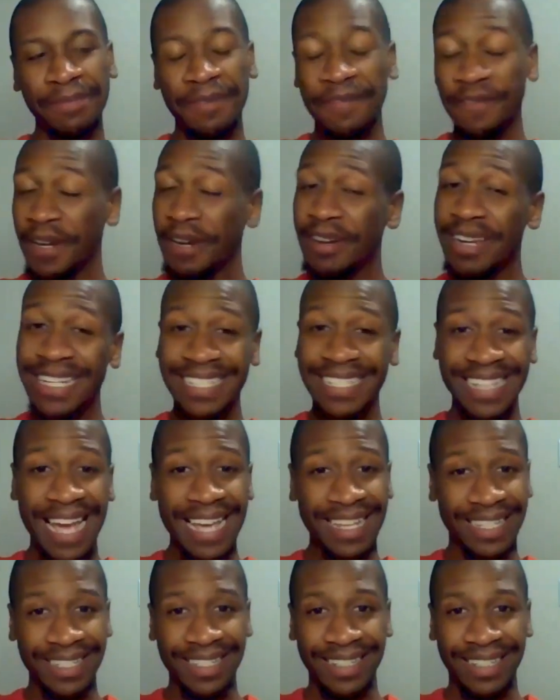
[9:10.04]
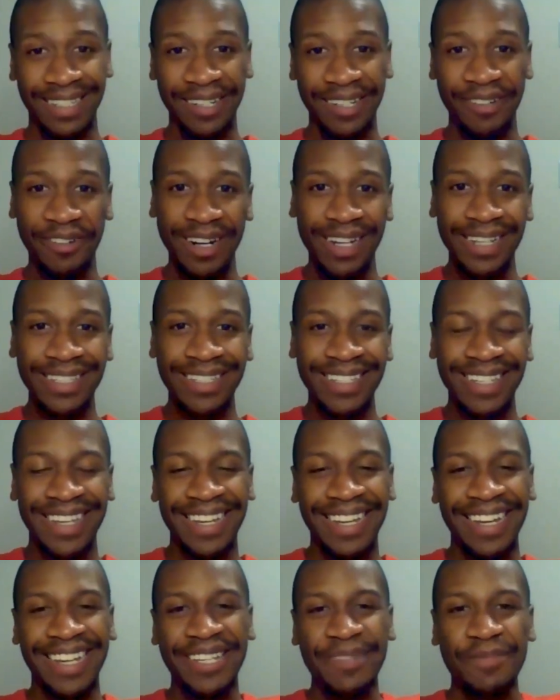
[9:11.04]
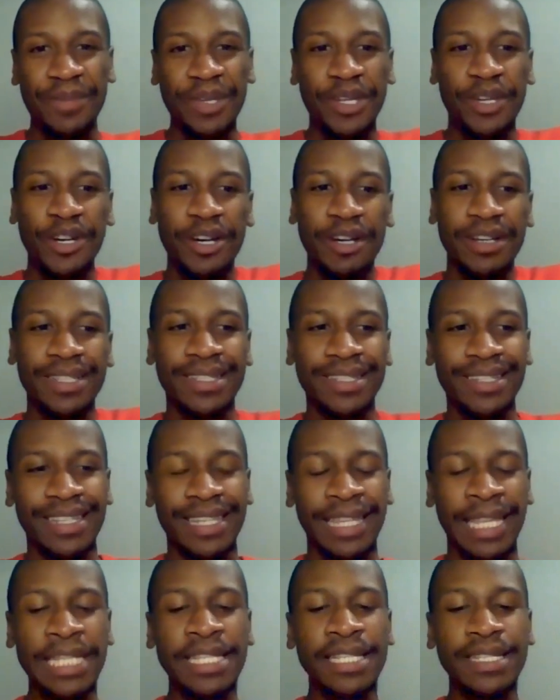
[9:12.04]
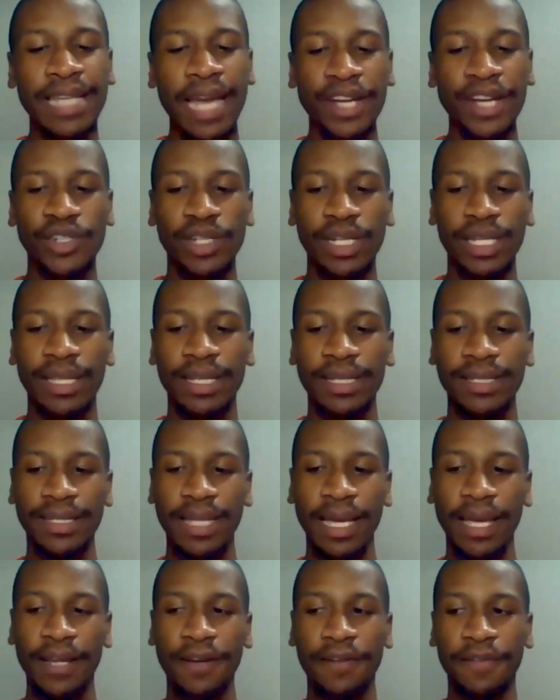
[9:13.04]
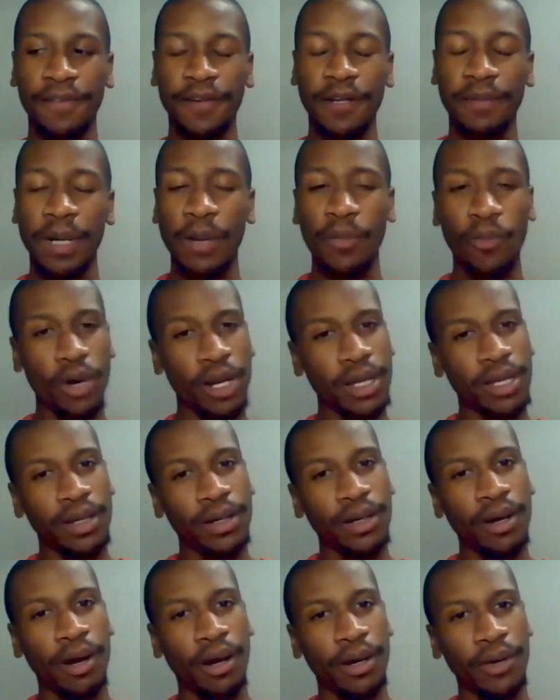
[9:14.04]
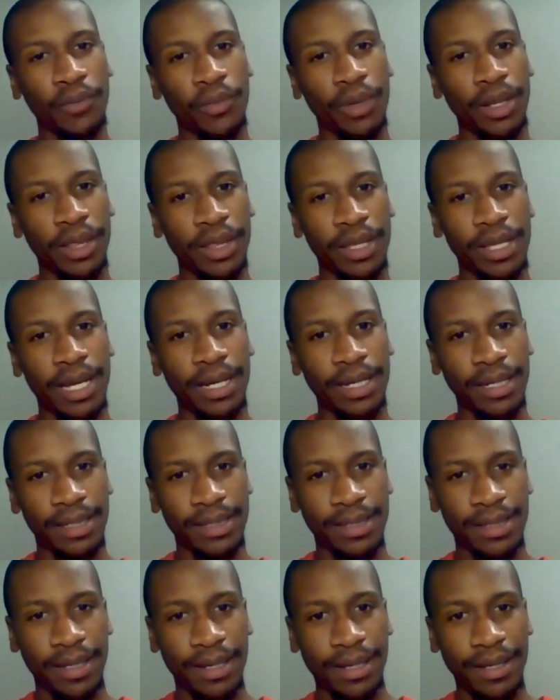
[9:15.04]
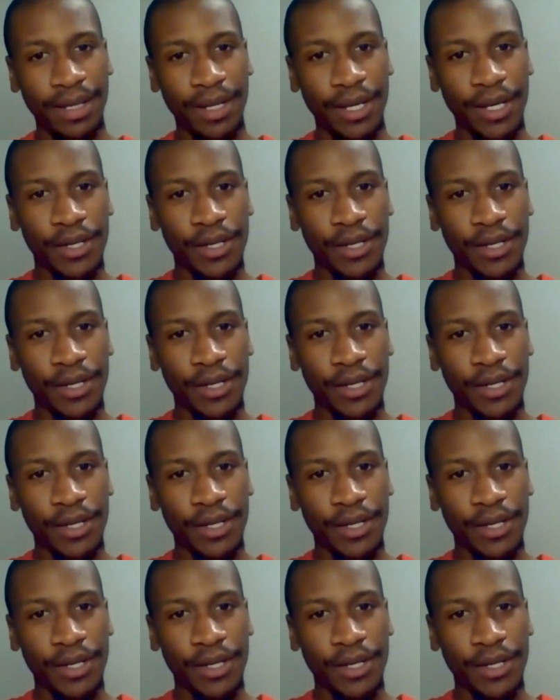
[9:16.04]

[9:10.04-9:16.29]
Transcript: Very exciting, right? Because this is actually the second film I'm working on with Yandisa.